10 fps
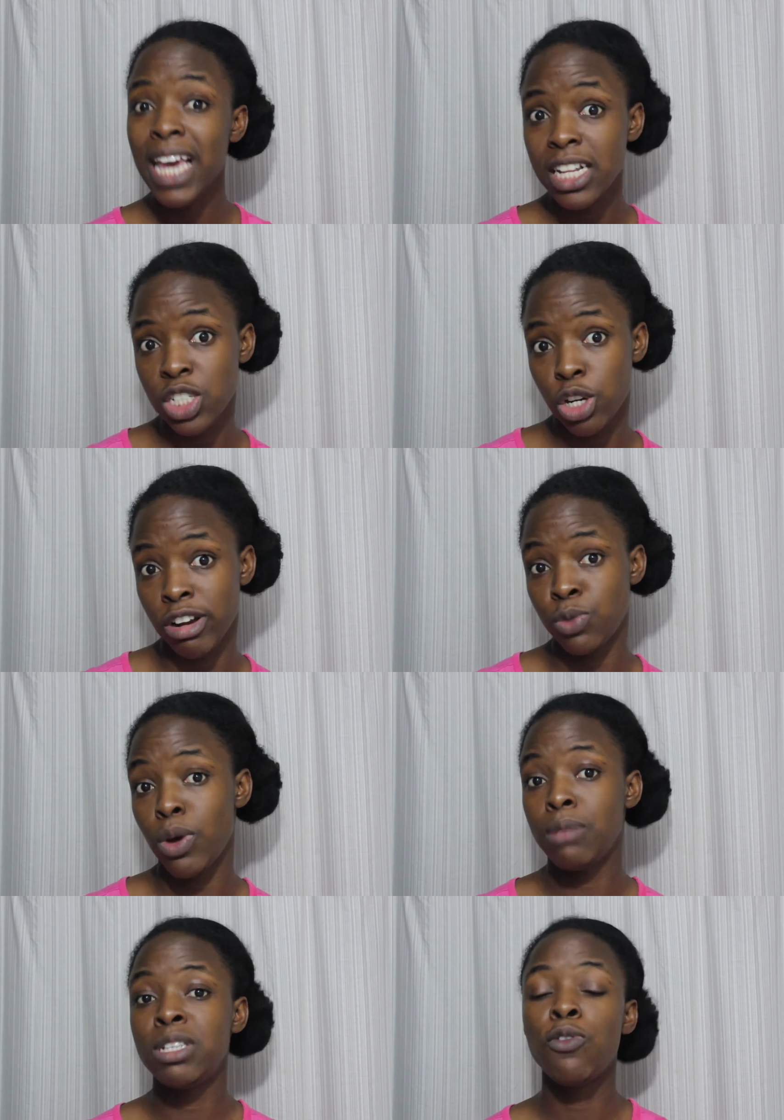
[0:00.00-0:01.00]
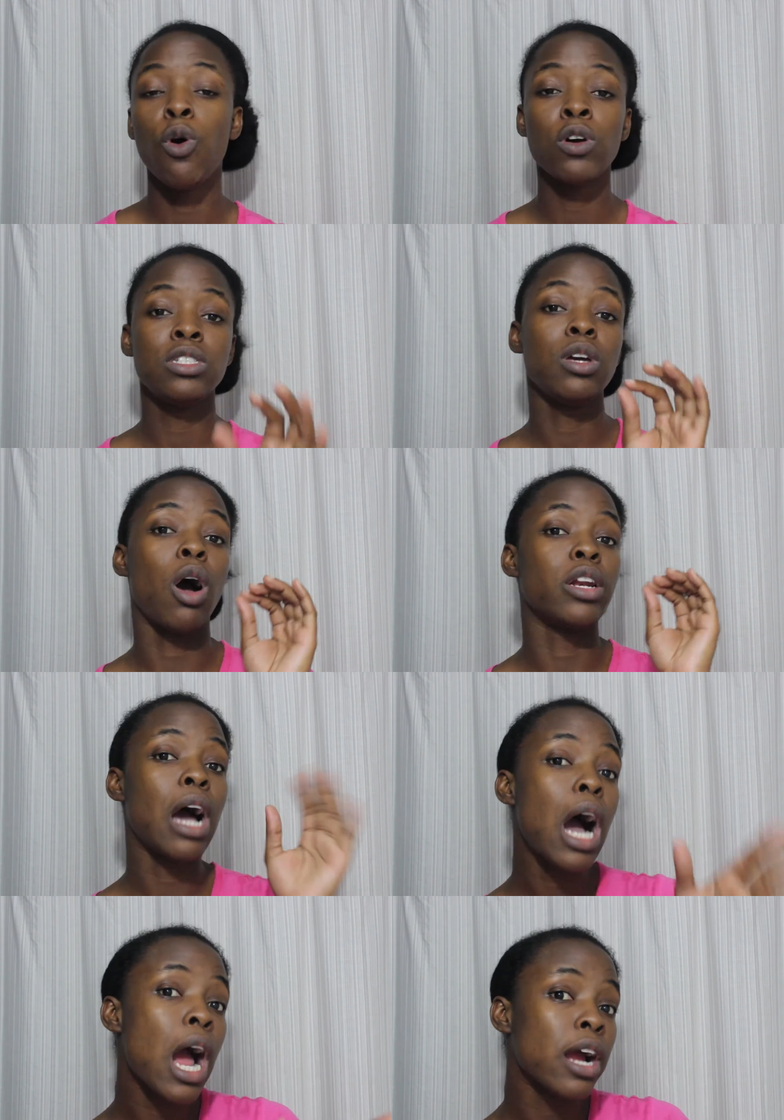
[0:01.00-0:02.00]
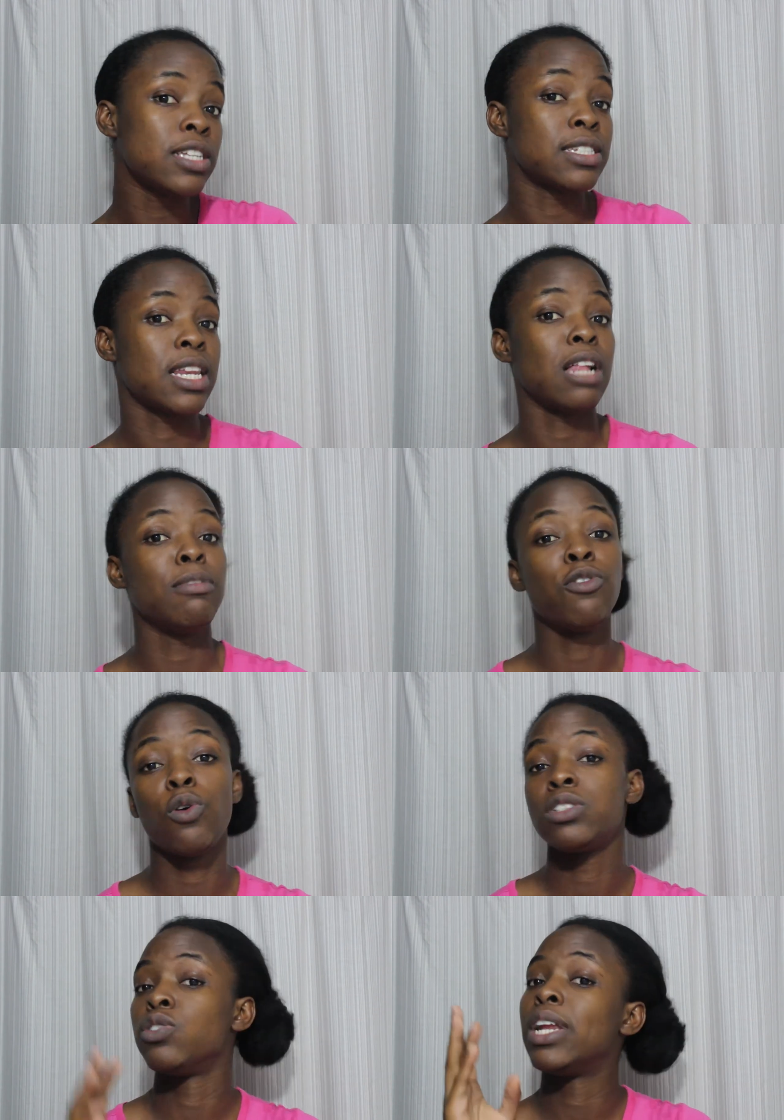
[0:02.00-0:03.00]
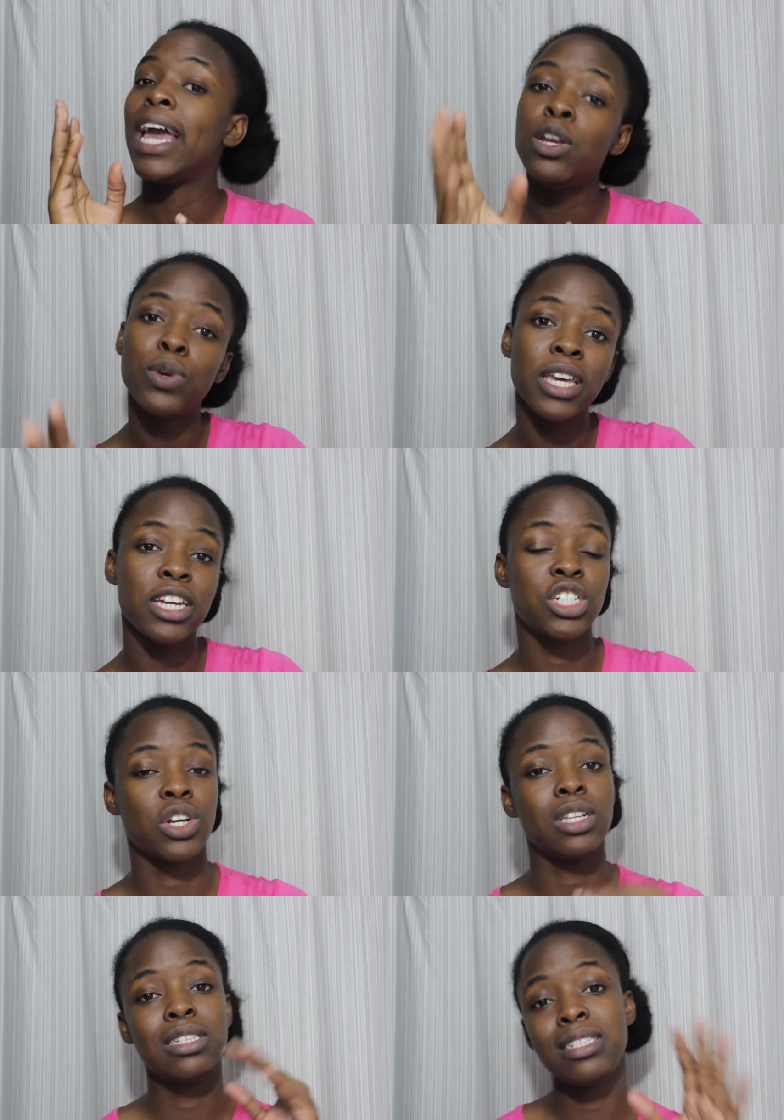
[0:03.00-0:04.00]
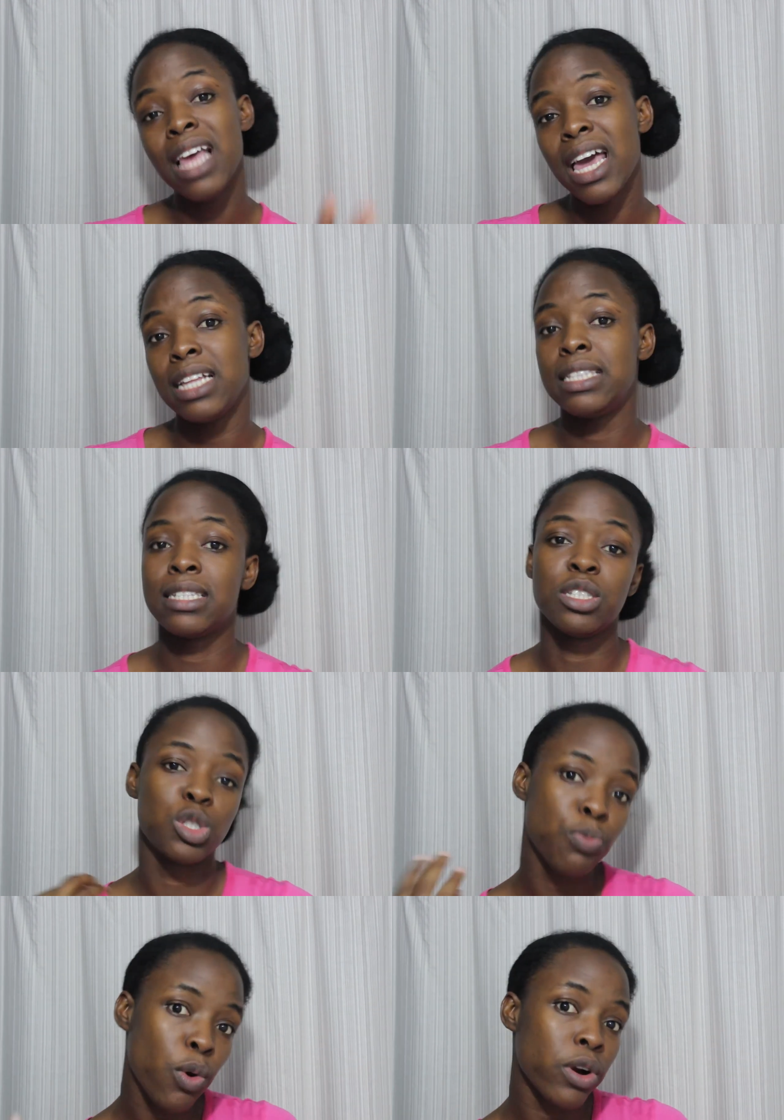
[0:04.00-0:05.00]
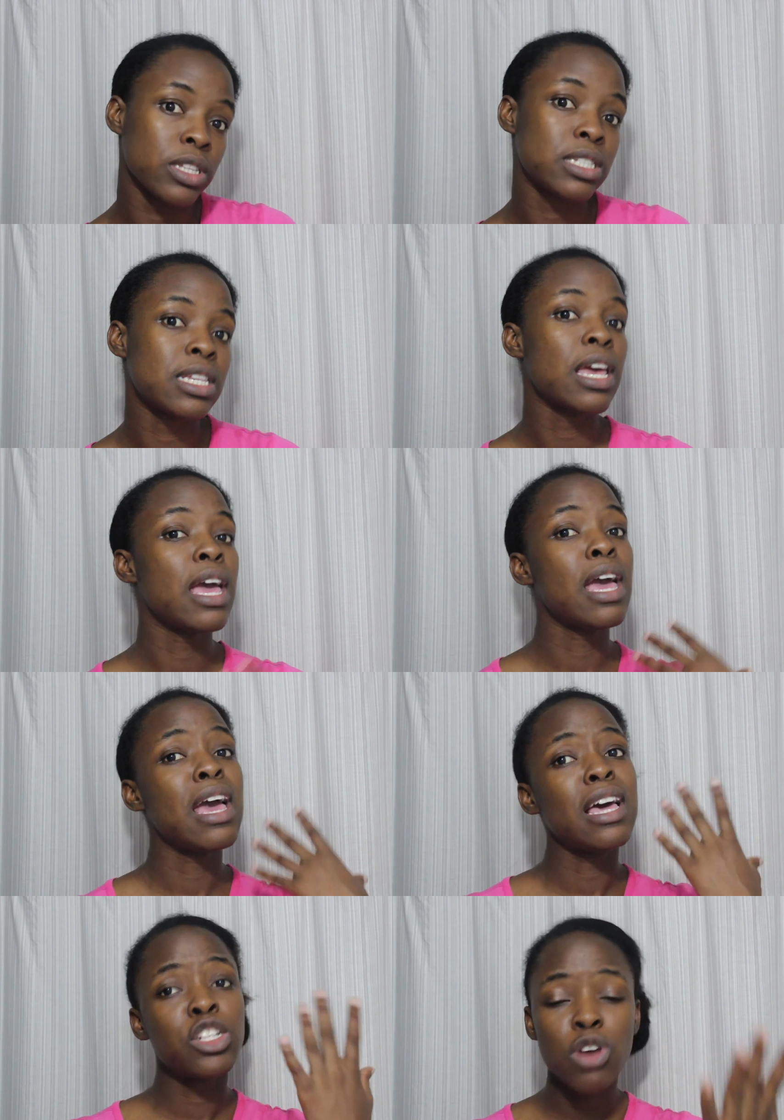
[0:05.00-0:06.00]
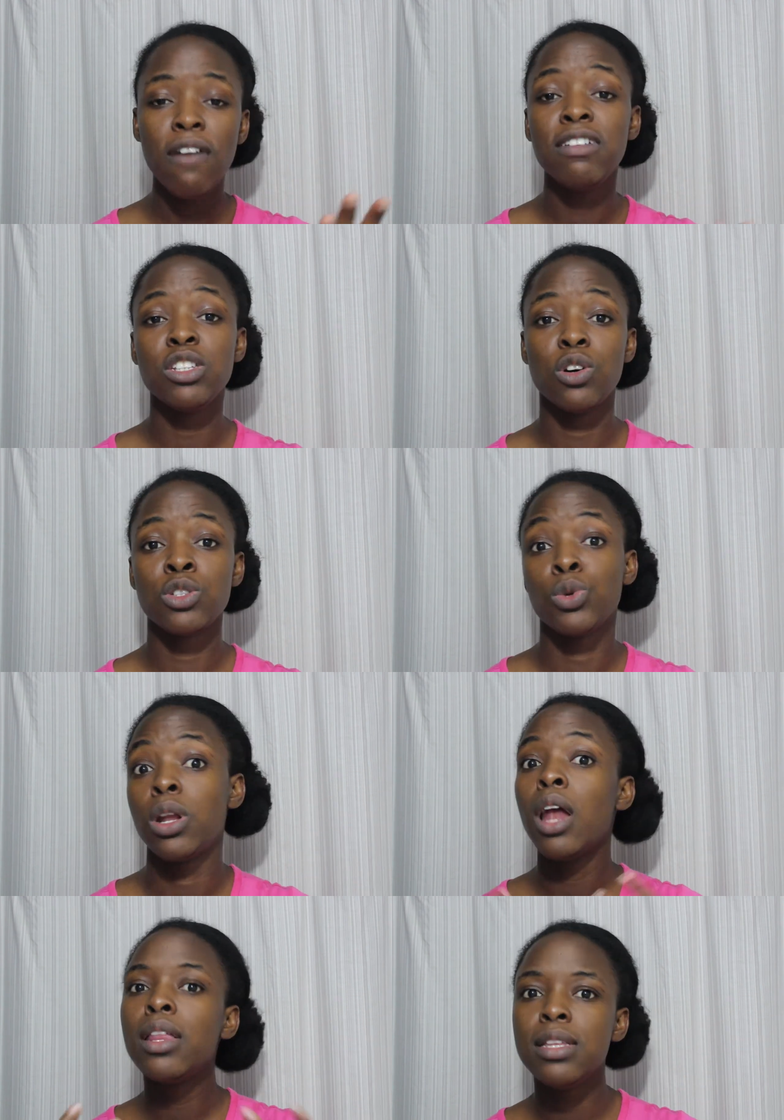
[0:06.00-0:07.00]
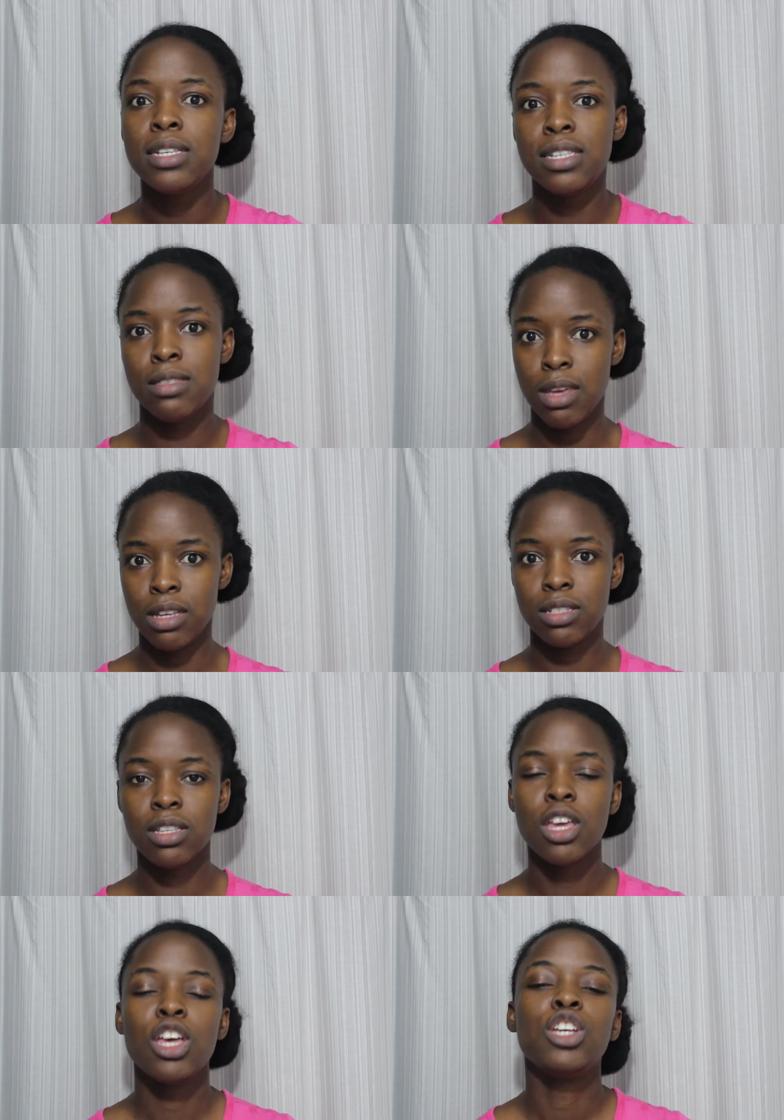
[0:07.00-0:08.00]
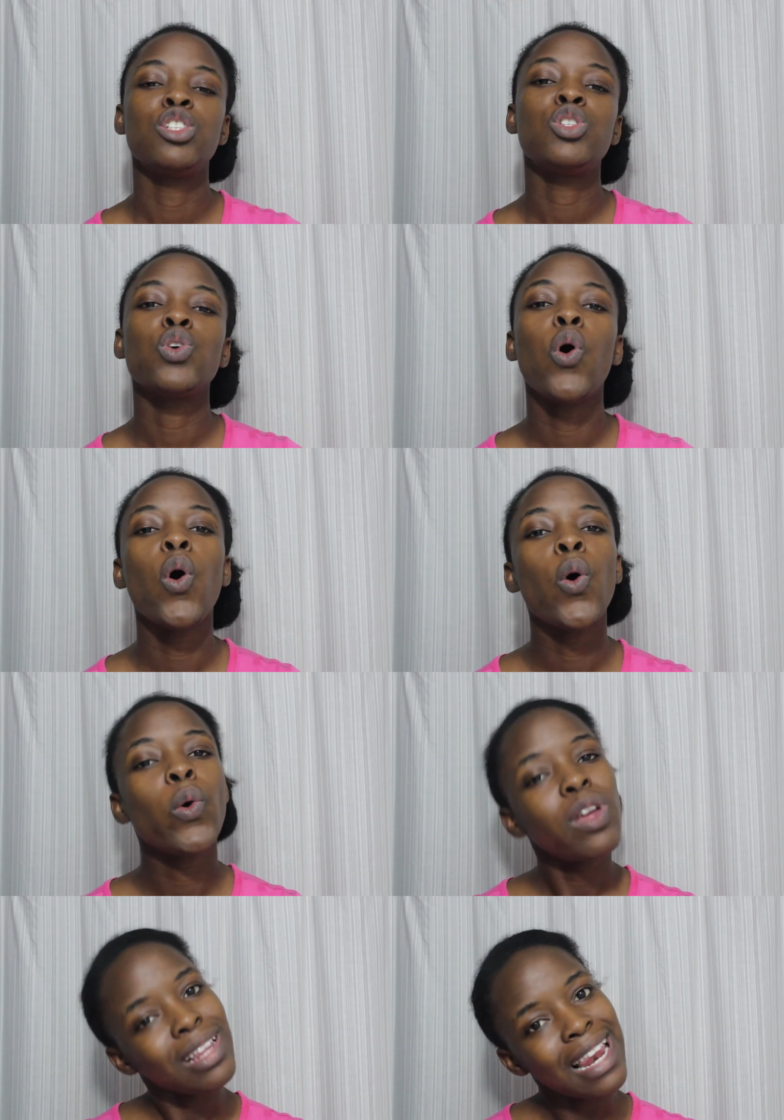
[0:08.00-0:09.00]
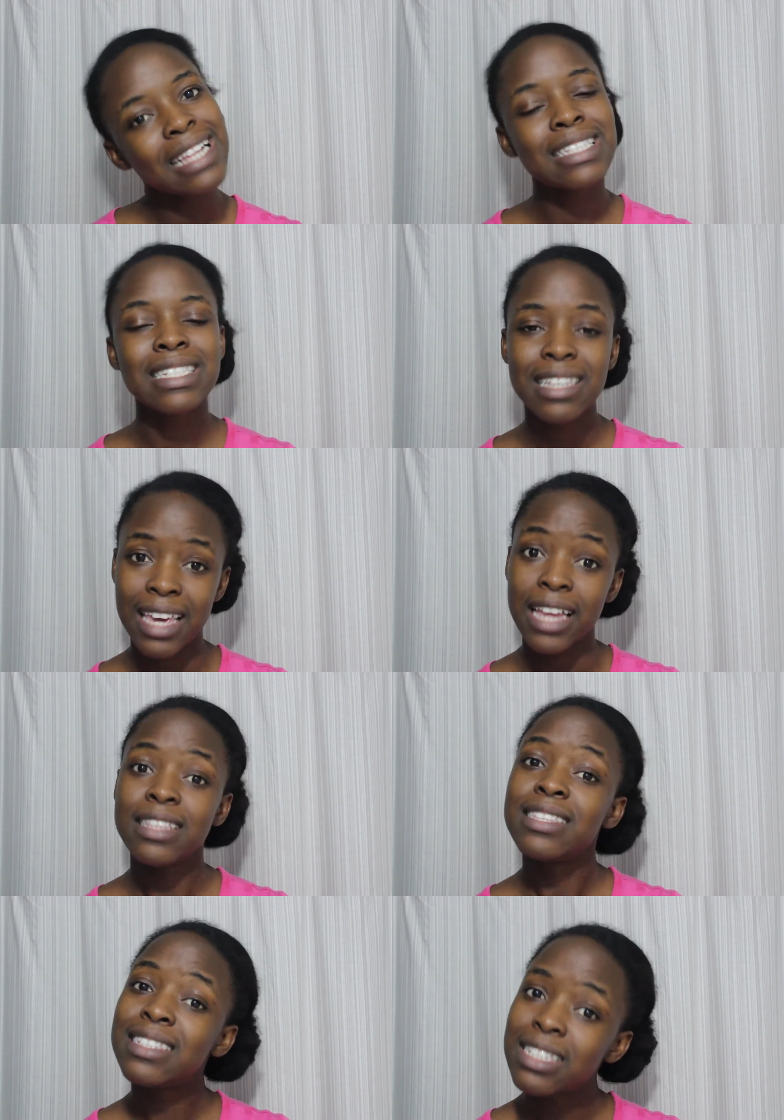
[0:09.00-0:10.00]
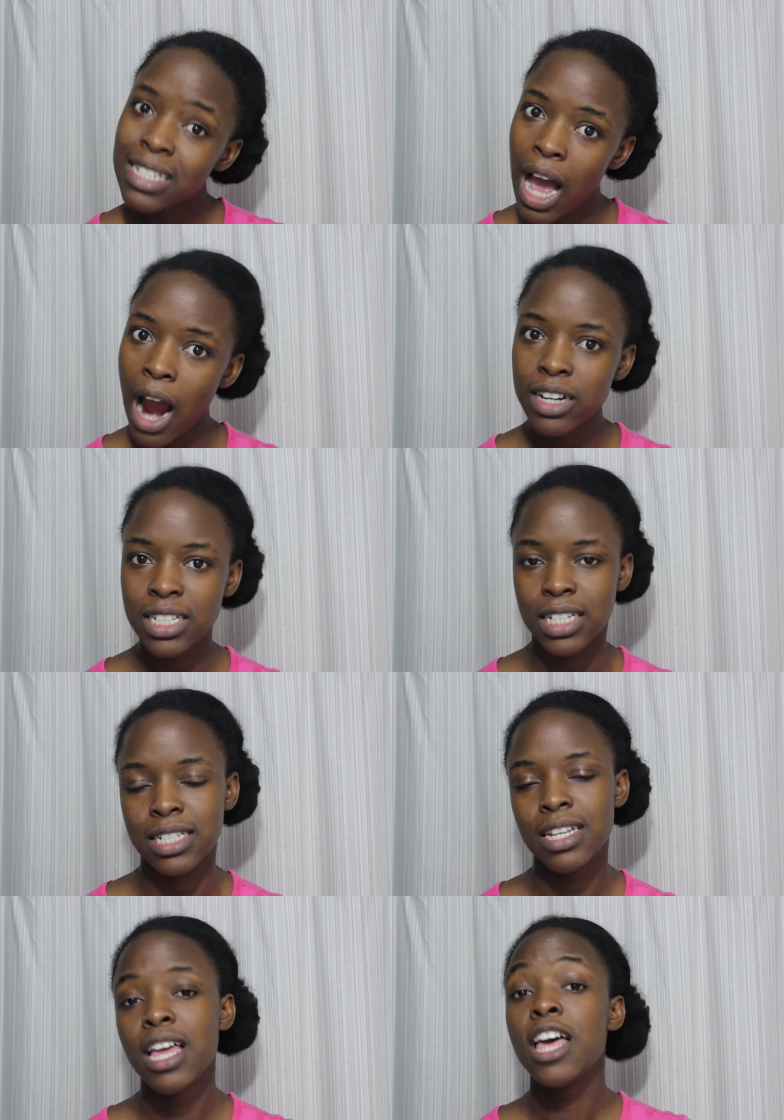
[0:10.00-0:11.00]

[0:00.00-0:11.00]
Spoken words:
categories where I'll be focusing on arts, and I'll be focusing on education, science and sports, travel industry and all of these things. So let's get started.